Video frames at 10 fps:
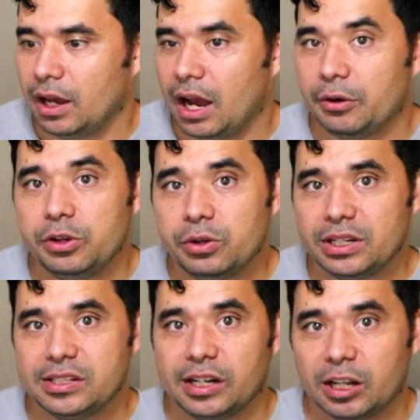how you can
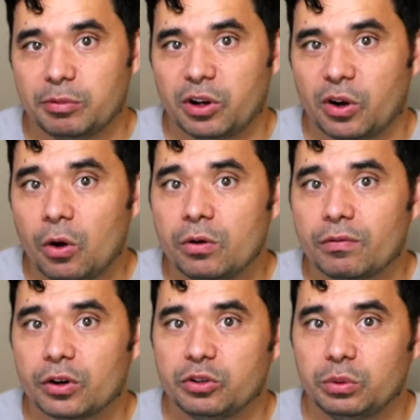set up your own
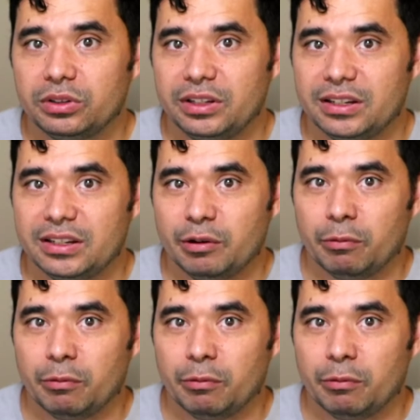virtual D&D